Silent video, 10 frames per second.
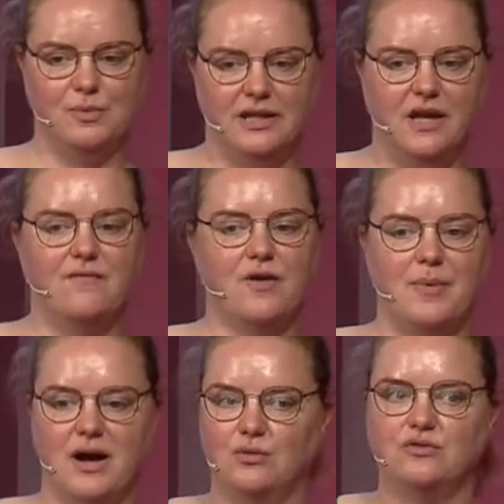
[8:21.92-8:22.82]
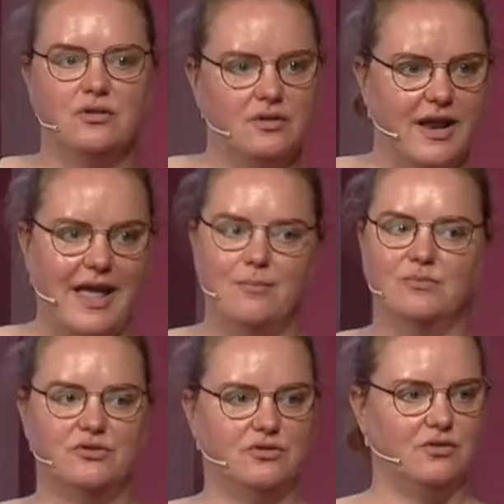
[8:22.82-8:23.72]
believe about
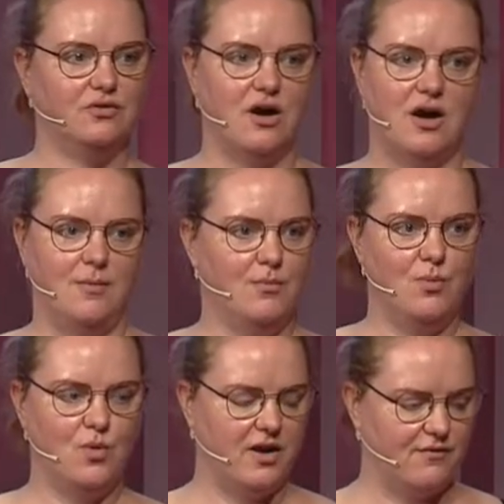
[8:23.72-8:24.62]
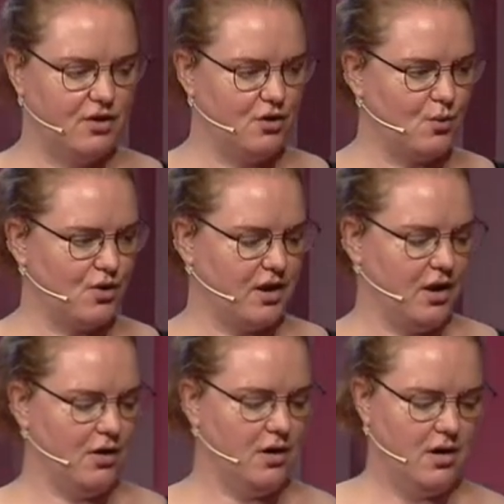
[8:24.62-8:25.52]
names, time, whatever you're
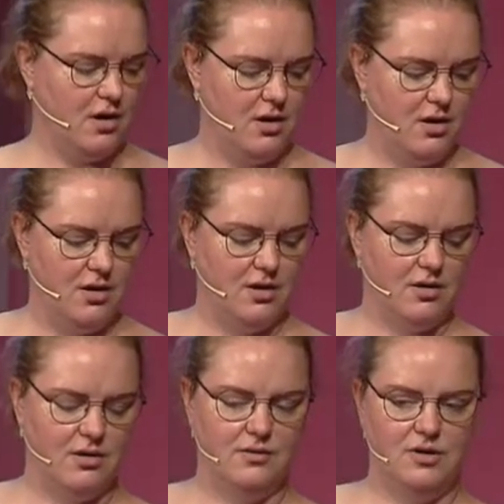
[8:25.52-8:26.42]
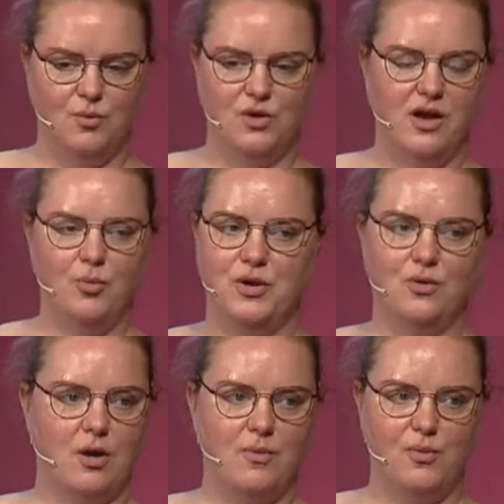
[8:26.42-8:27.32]
working on. Uh, it will help you
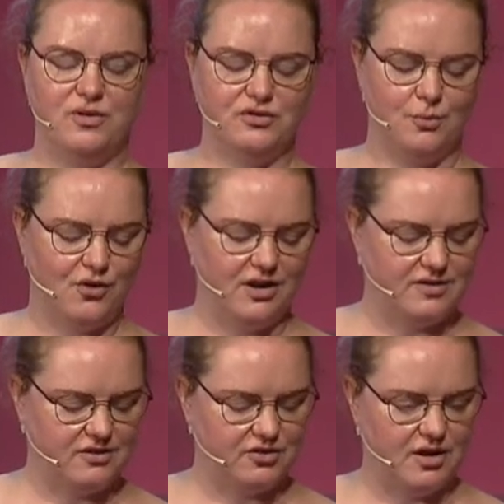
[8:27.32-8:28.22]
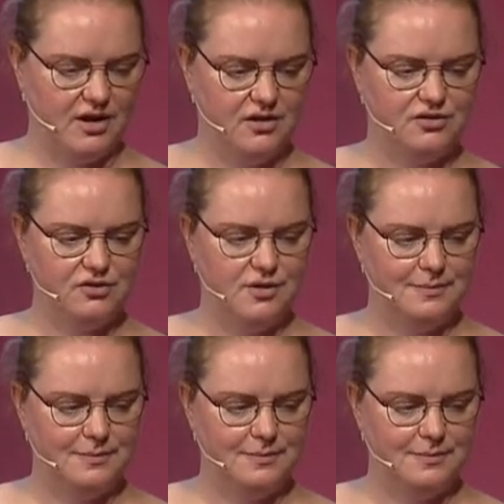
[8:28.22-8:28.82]
come up with some great test ideas.